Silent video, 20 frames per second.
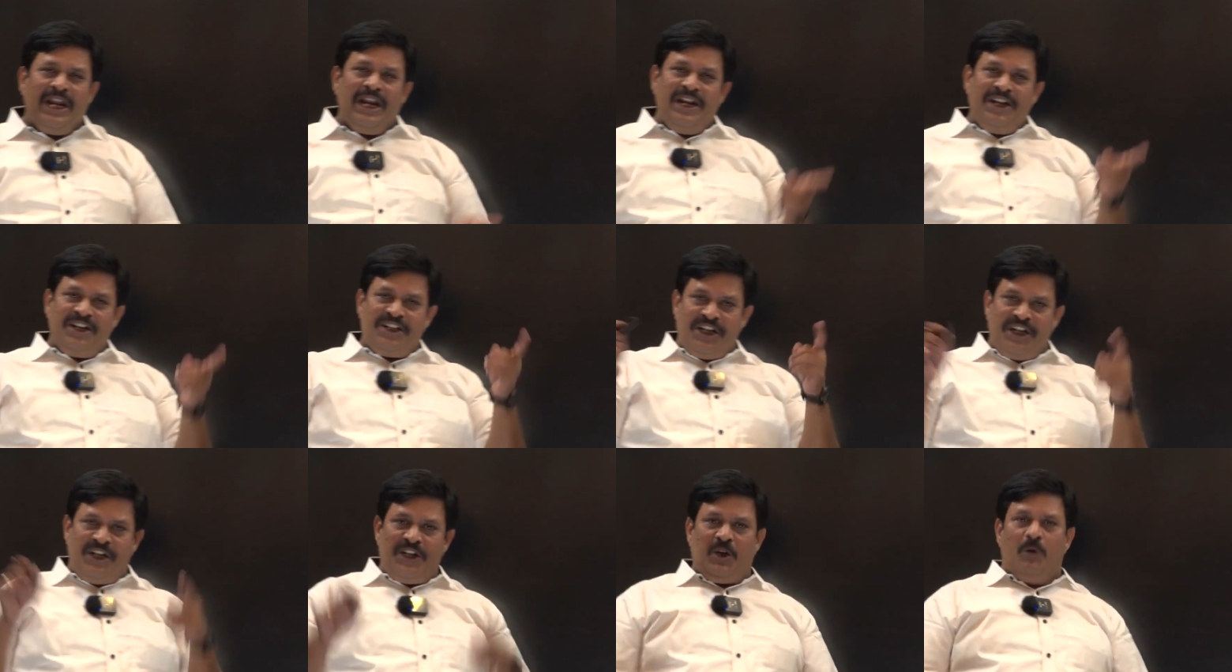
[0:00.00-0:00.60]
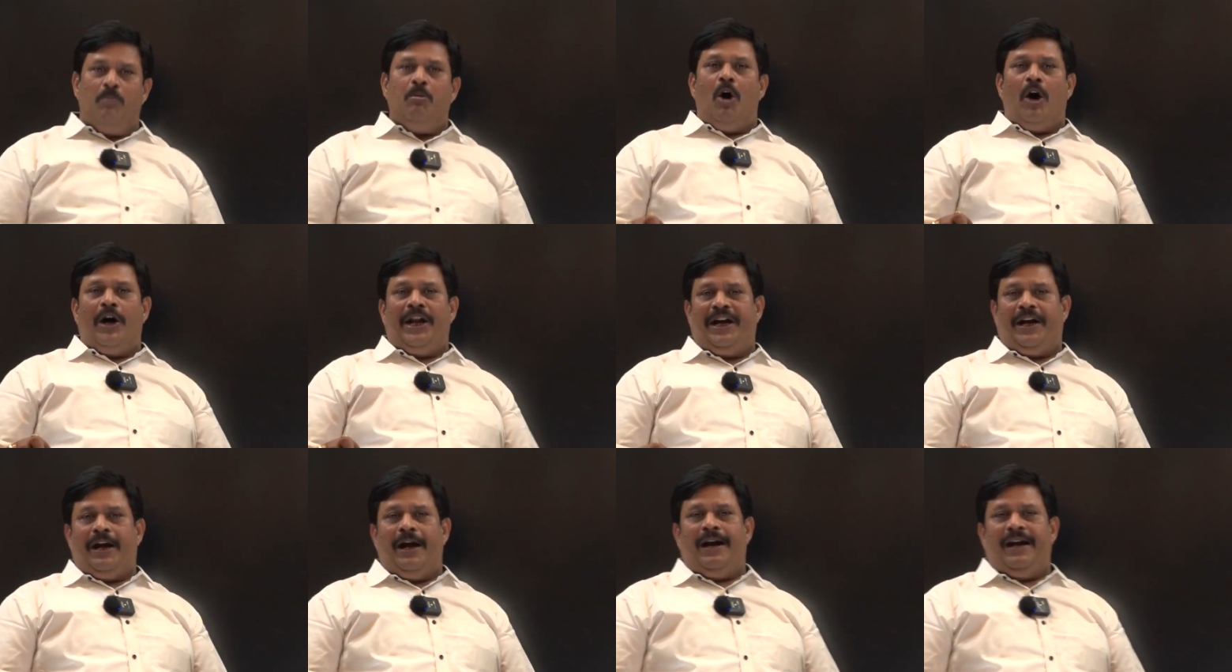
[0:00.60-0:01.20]
addition to
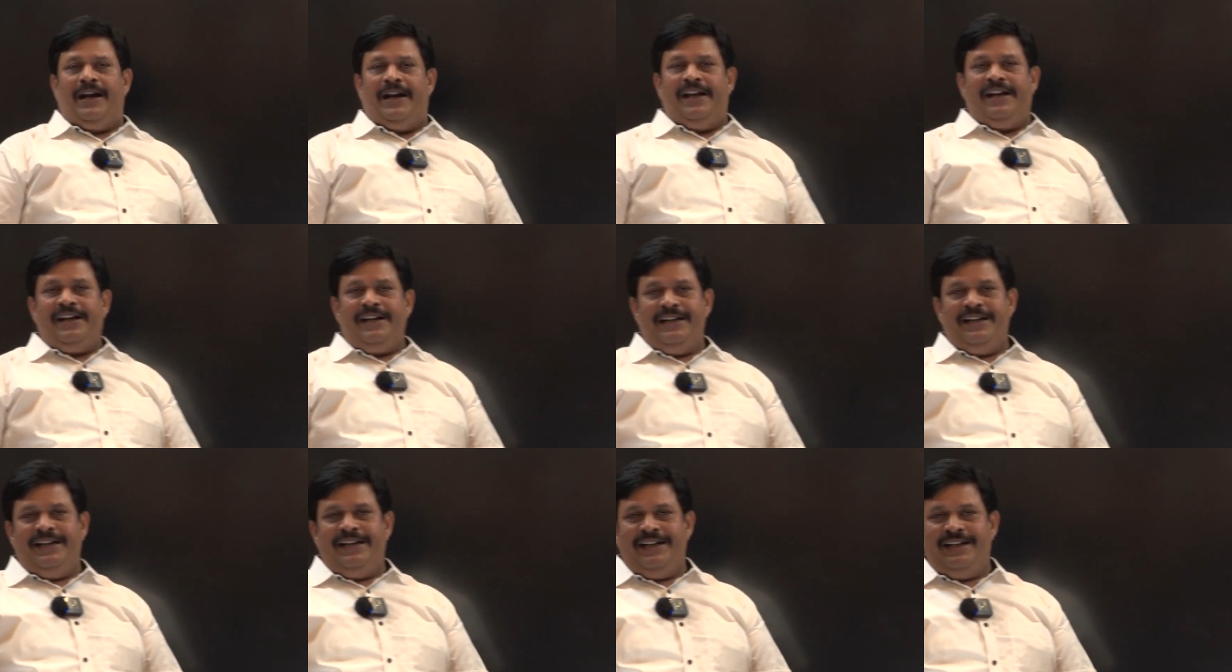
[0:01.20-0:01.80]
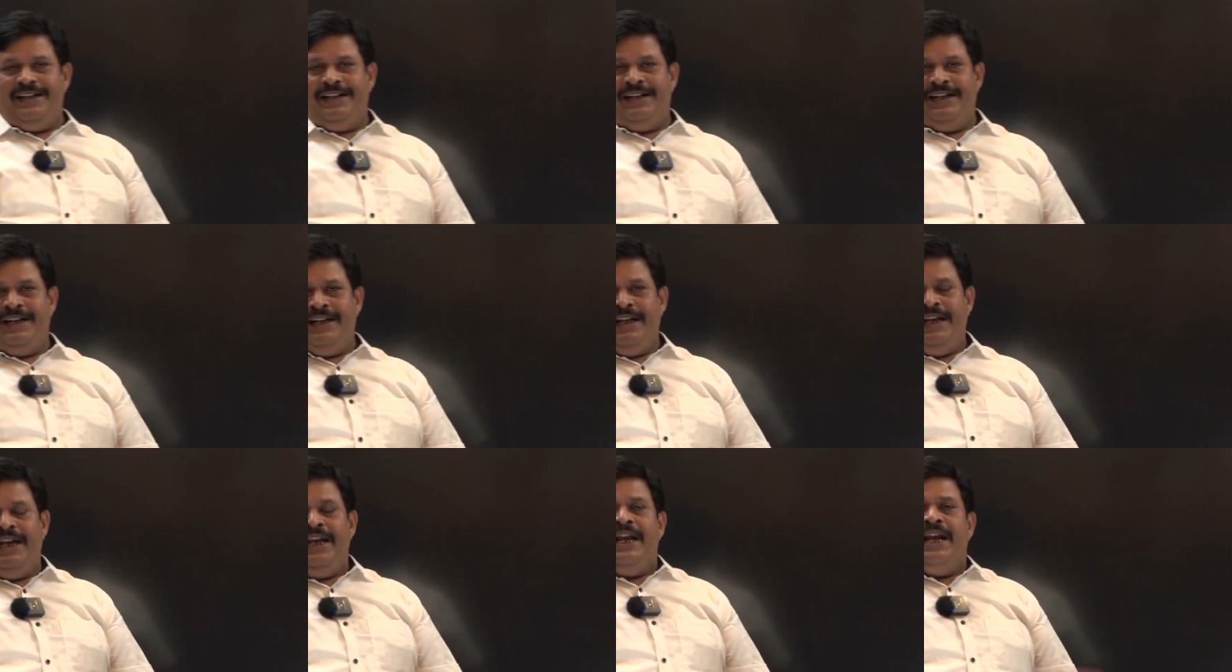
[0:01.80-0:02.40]
body corner,
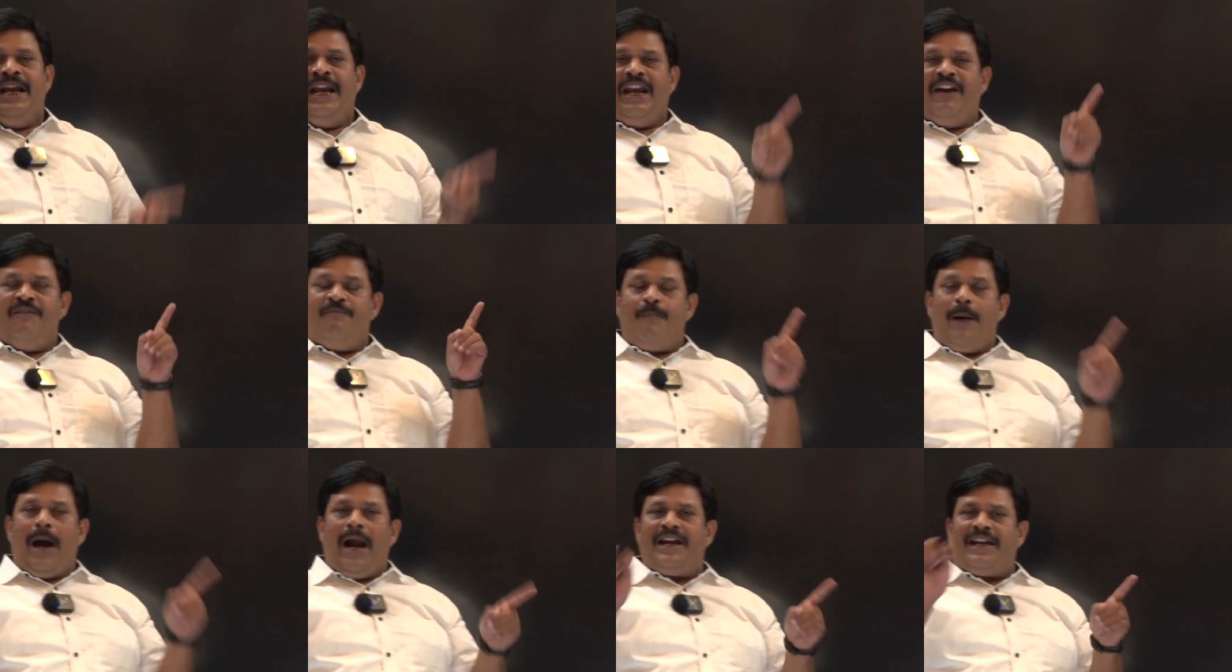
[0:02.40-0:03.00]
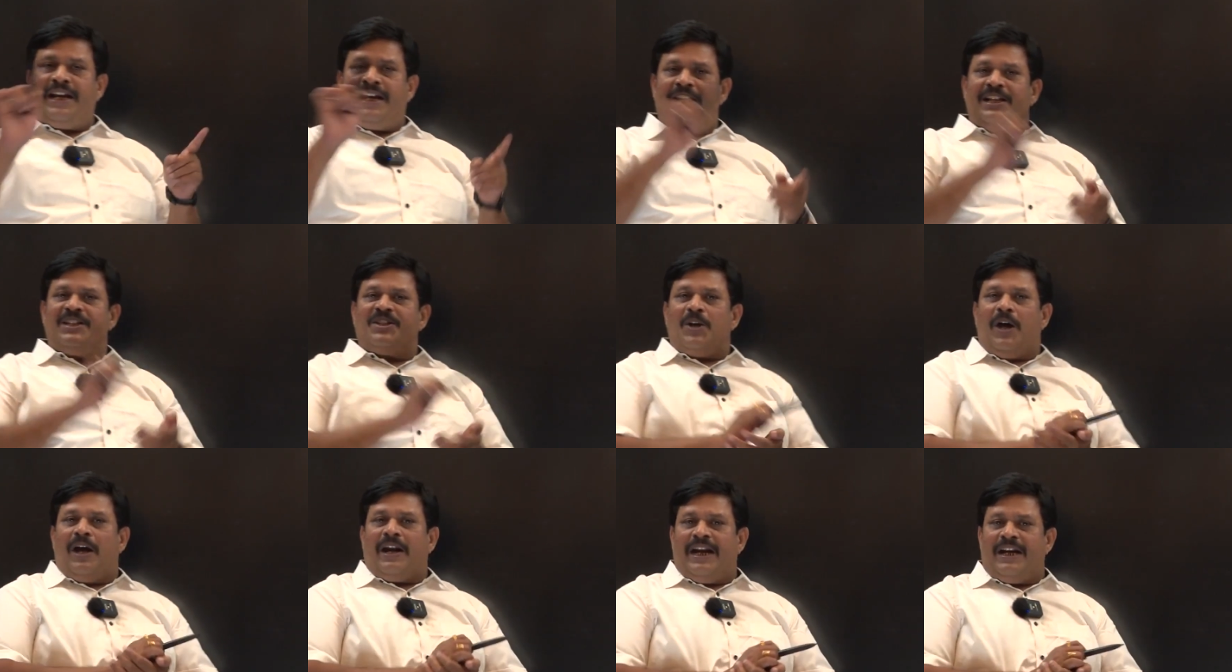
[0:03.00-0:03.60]
if particles
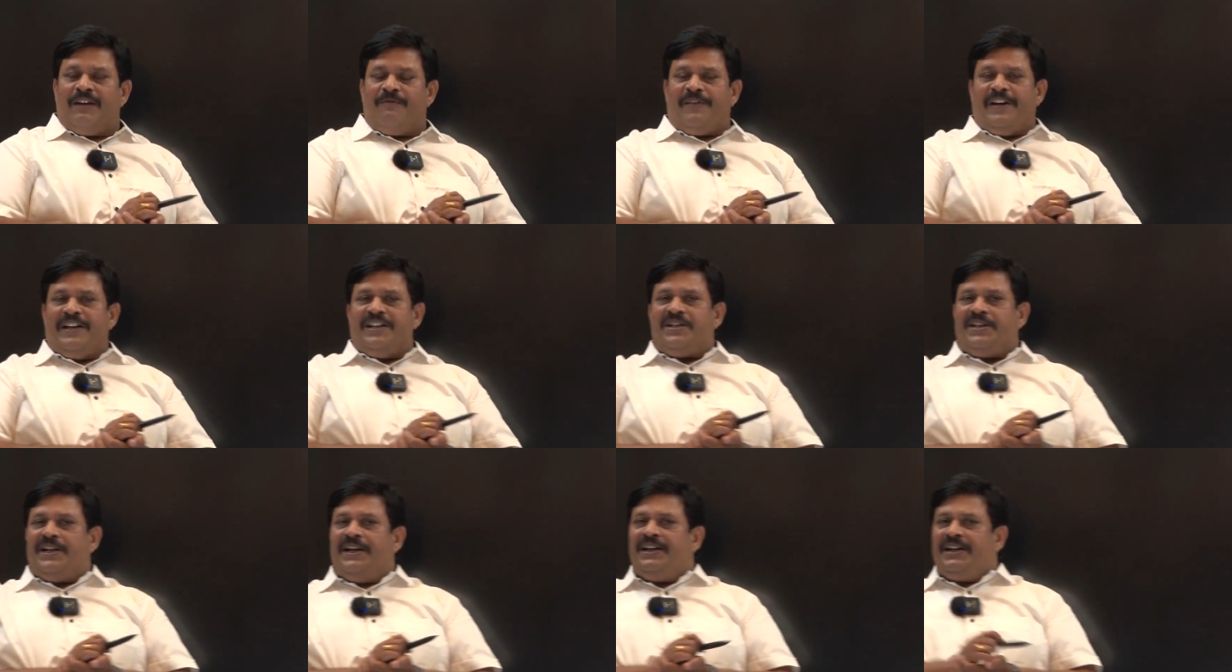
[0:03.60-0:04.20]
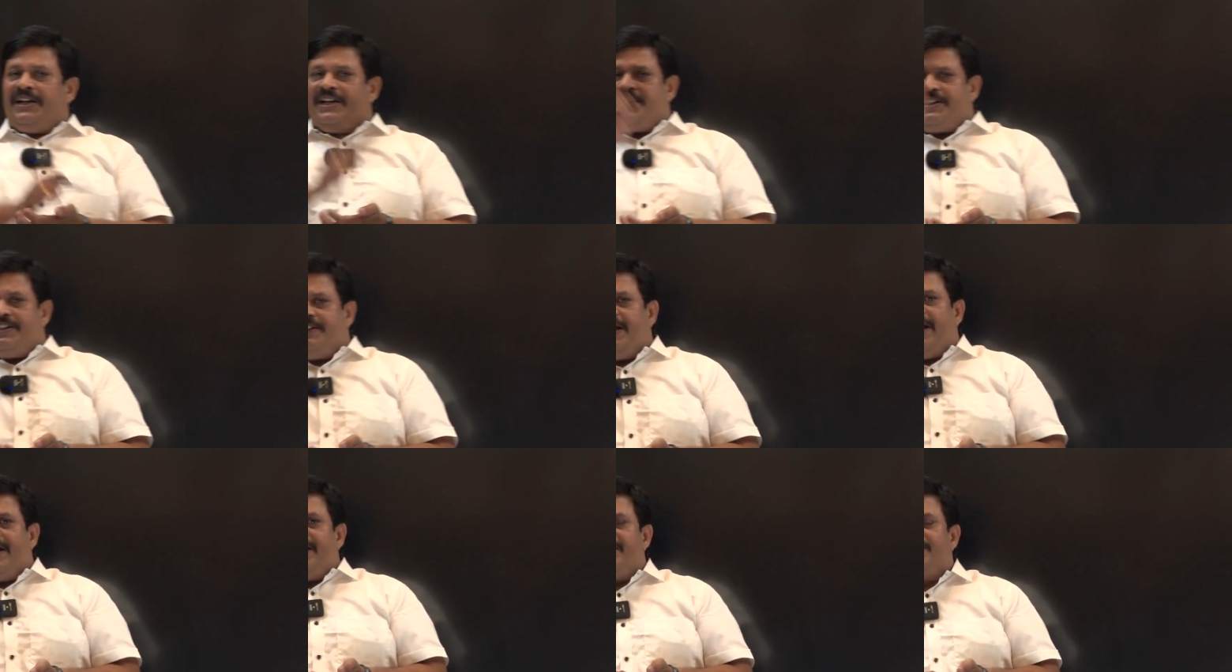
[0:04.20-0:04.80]
are at face centers,
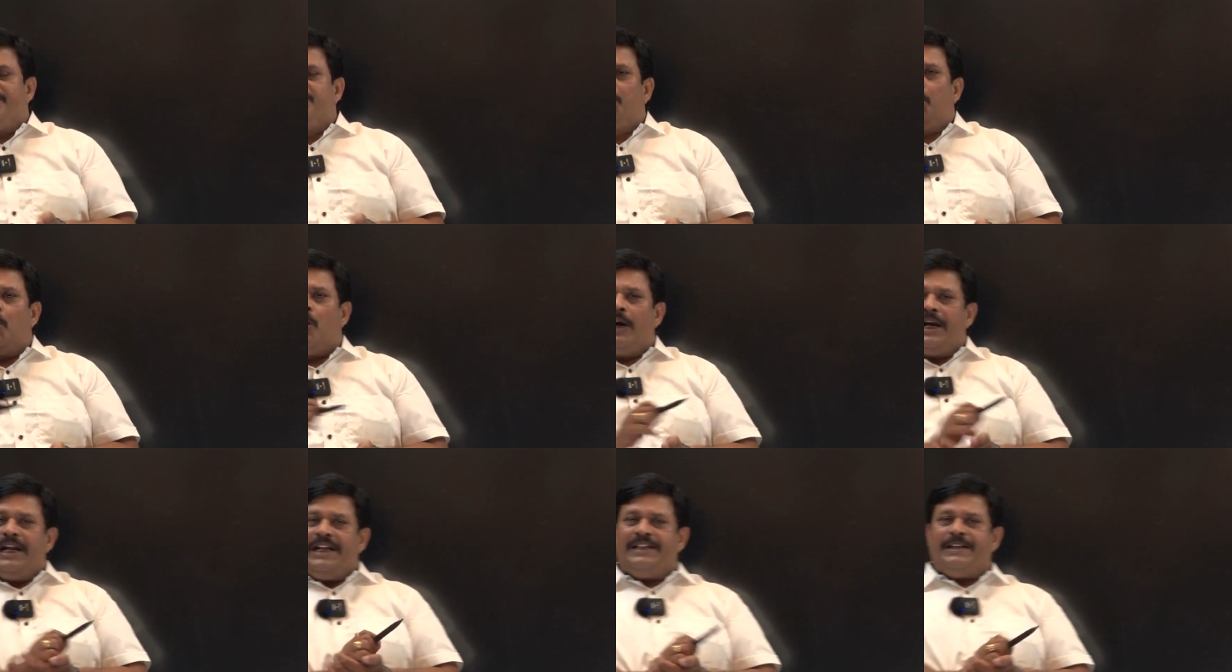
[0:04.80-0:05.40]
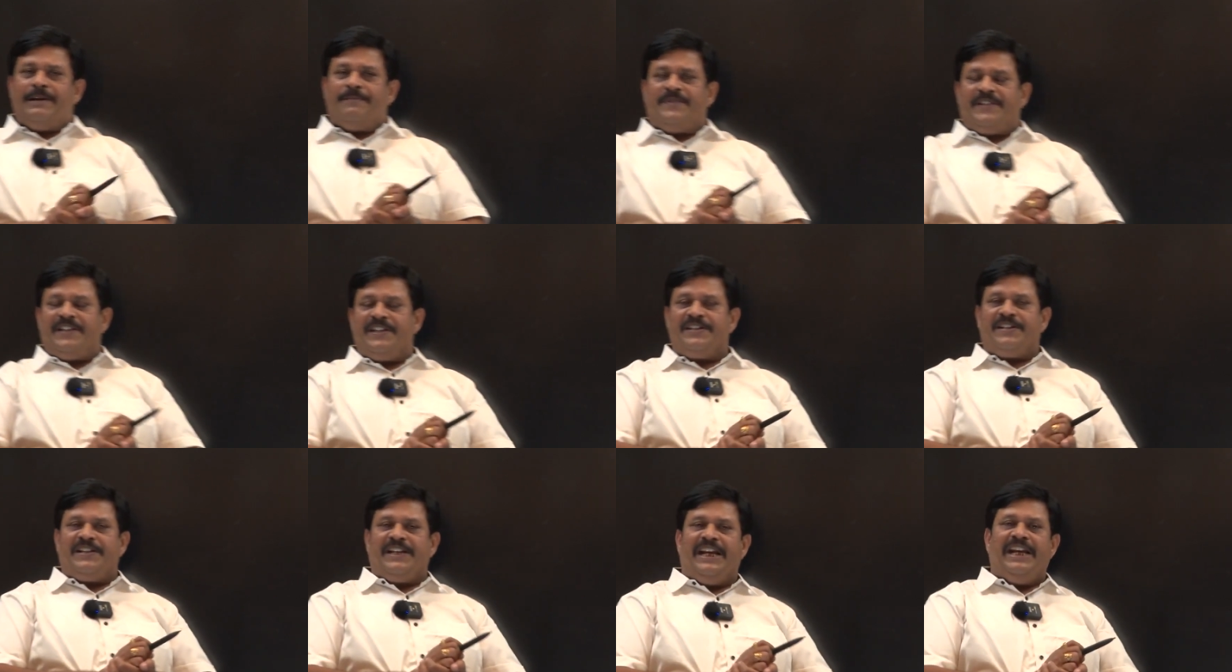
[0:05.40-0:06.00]
then it is called as
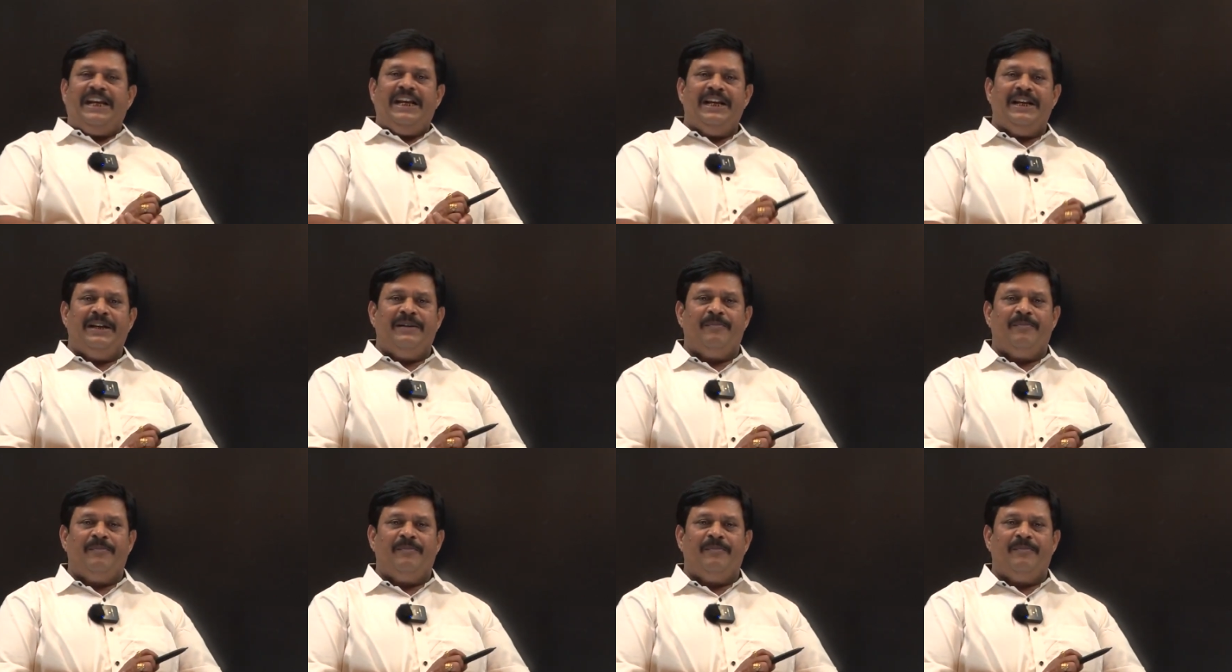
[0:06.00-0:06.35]
FCC.